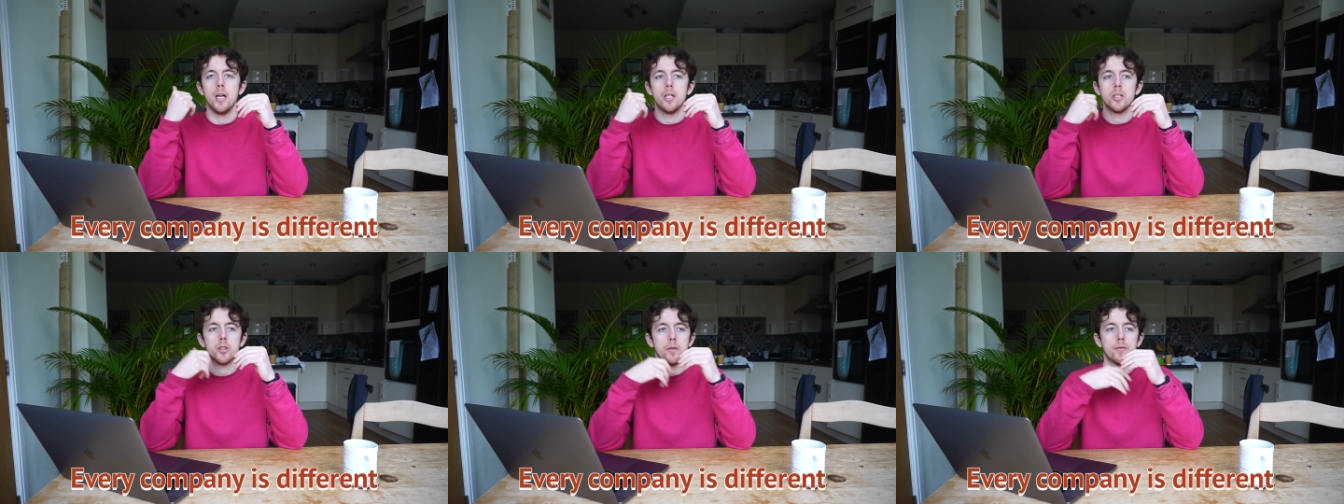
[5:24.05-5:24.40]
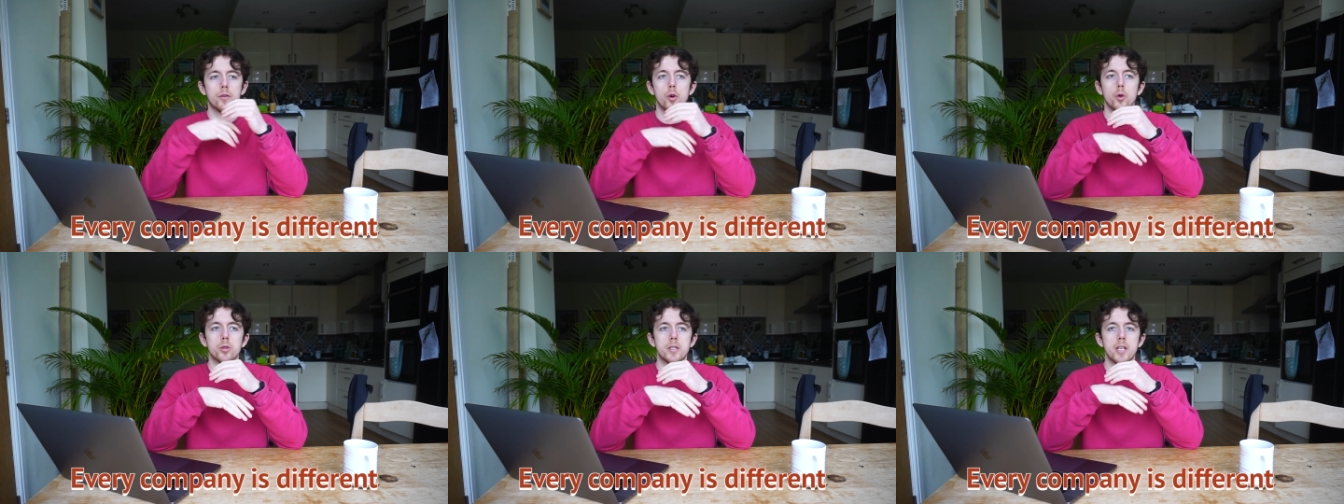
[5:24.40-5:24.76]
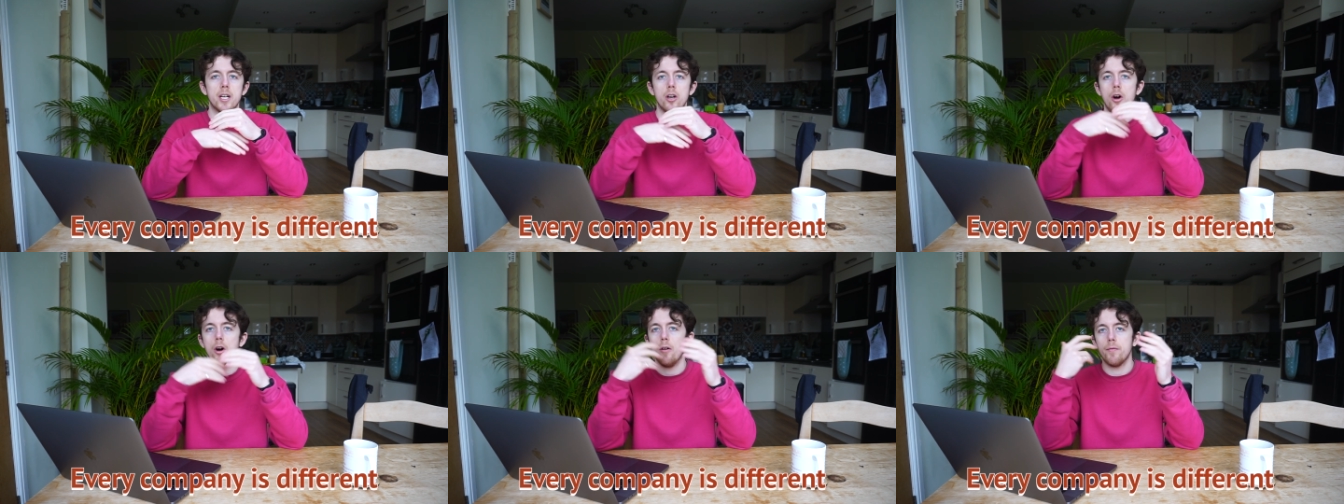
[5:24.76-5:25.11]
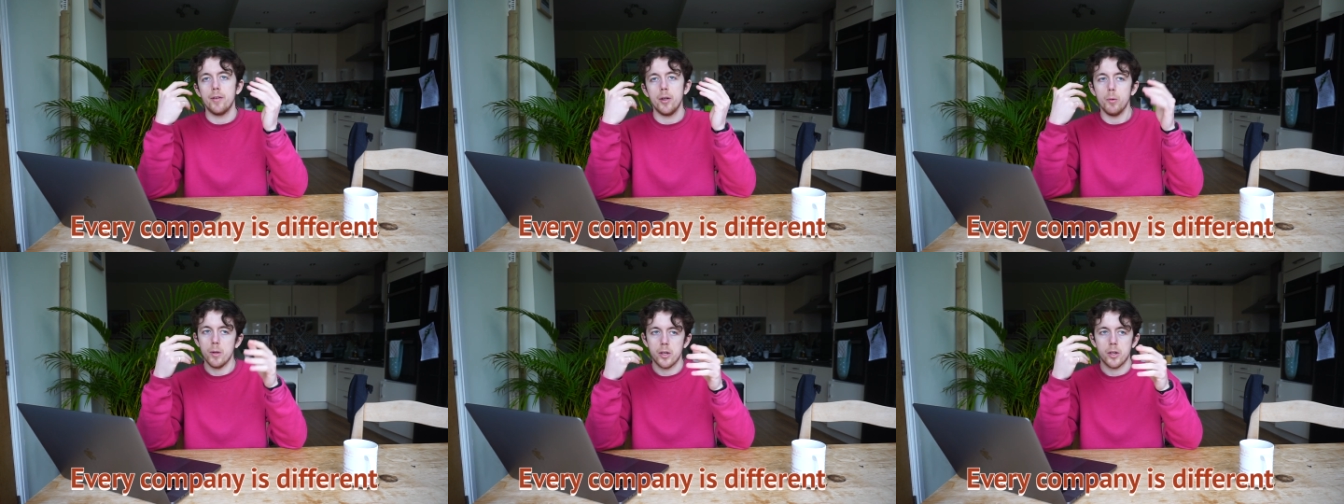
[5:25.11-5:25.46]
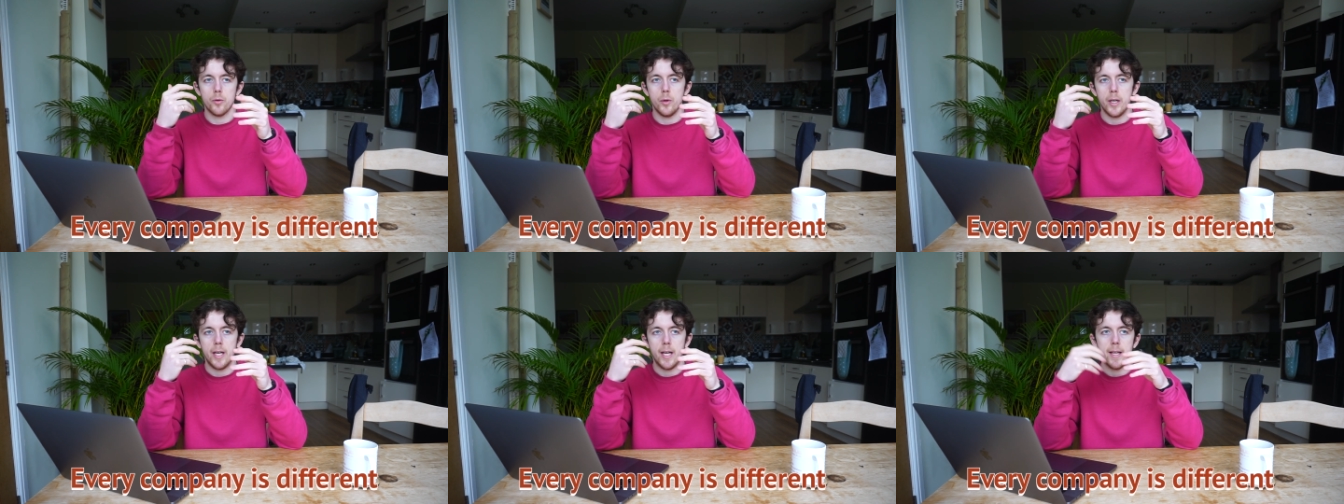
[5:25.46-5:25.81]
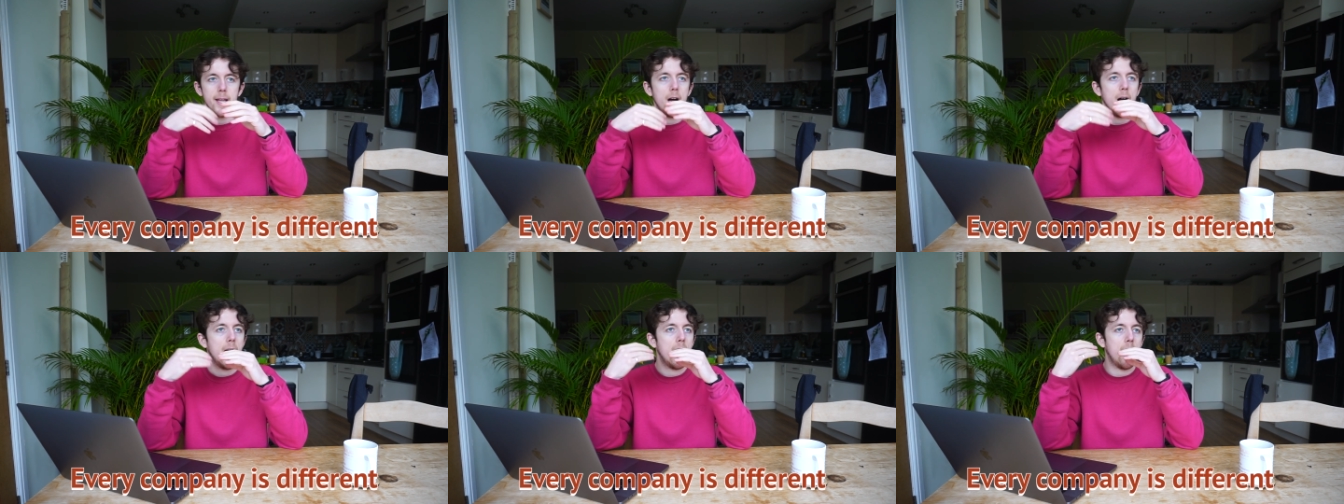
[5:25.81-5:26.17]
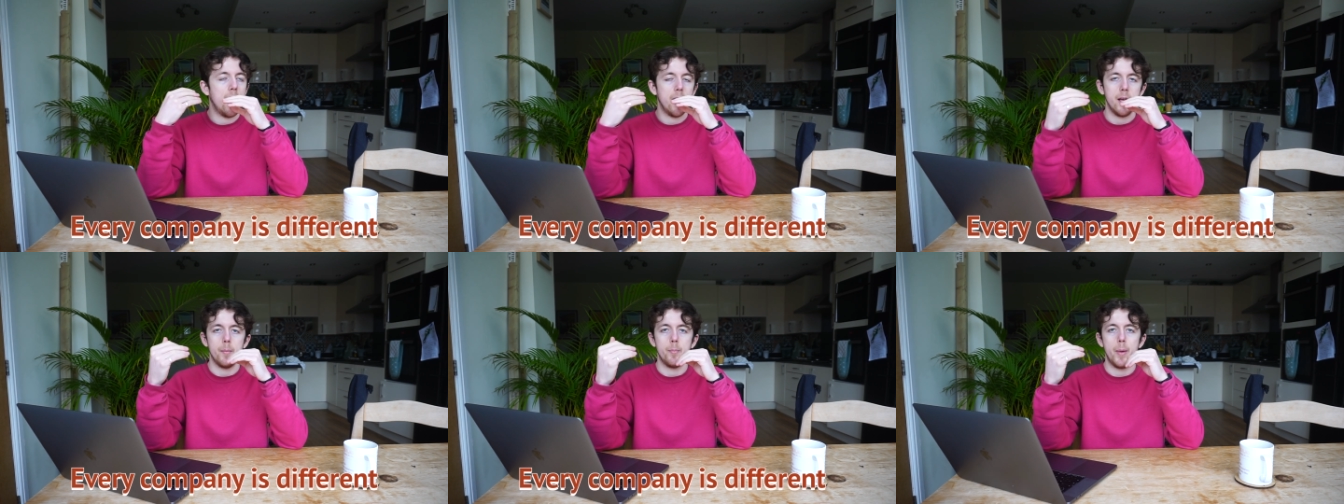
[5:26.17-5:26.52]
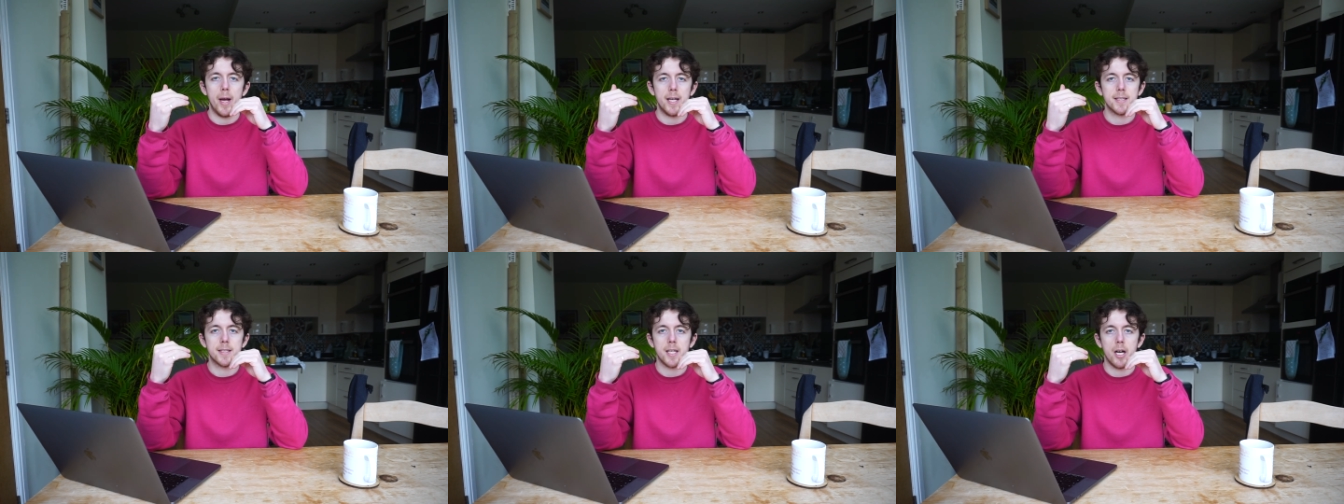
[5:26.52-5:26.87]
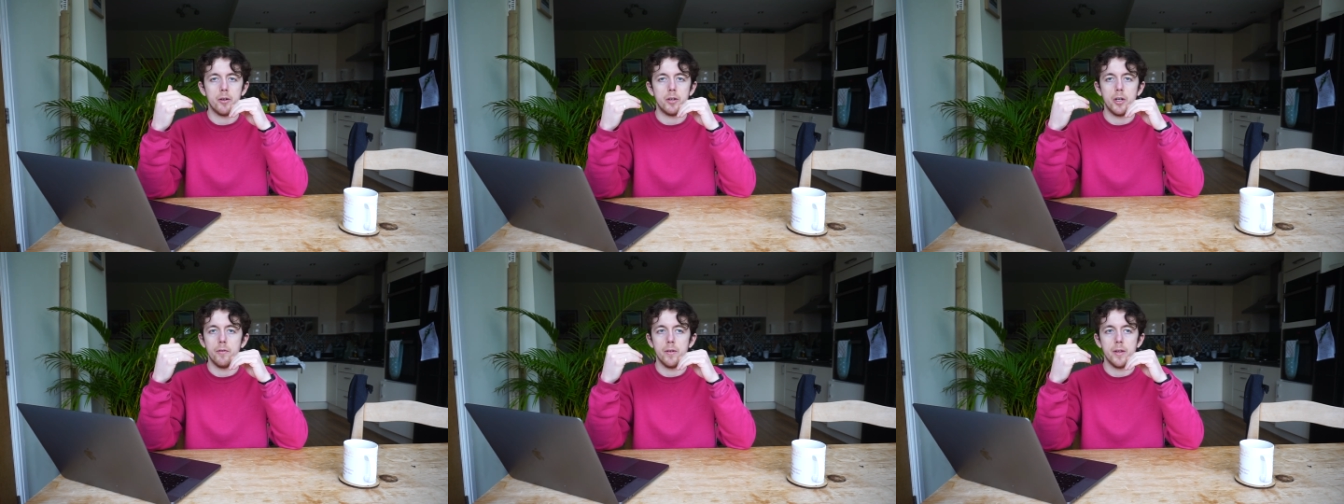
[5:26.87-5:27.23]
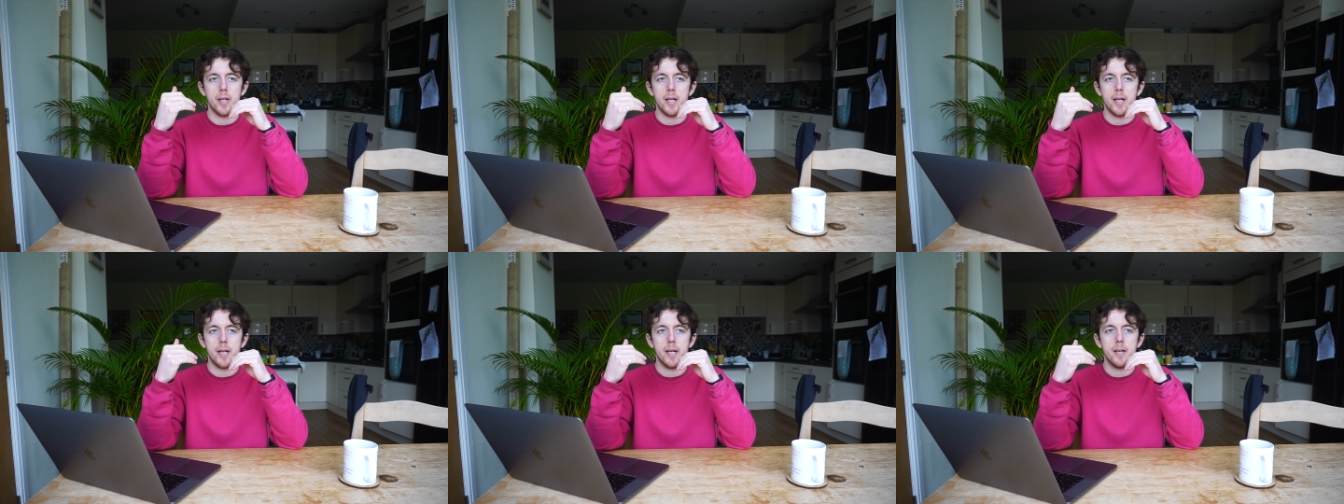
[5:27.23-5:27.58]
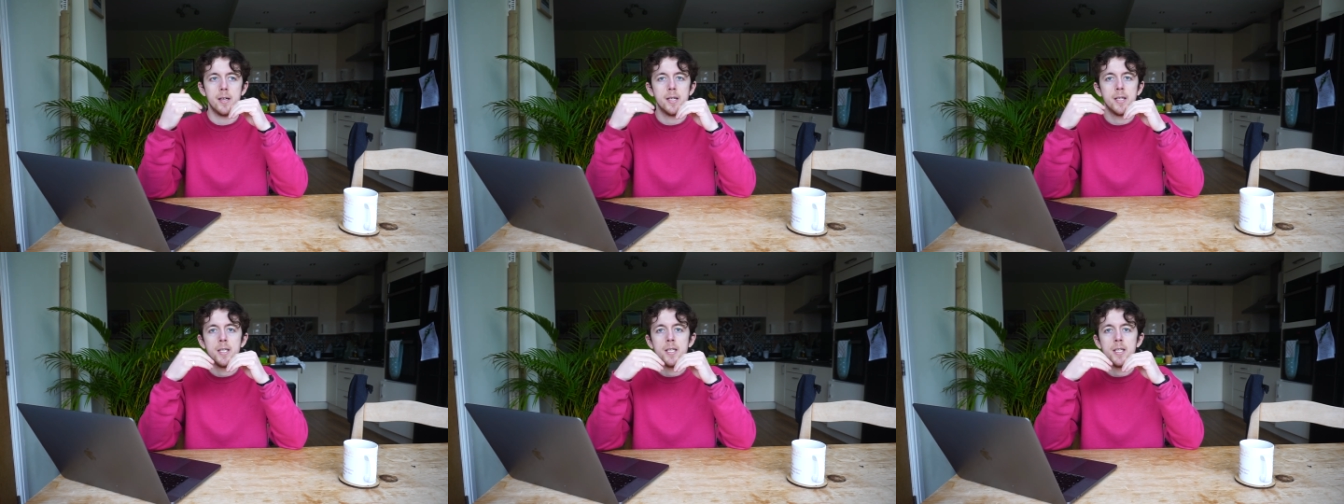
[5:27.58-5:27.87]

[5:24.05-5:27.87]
So of course they're going to offer you a three and a higher pay salary over there.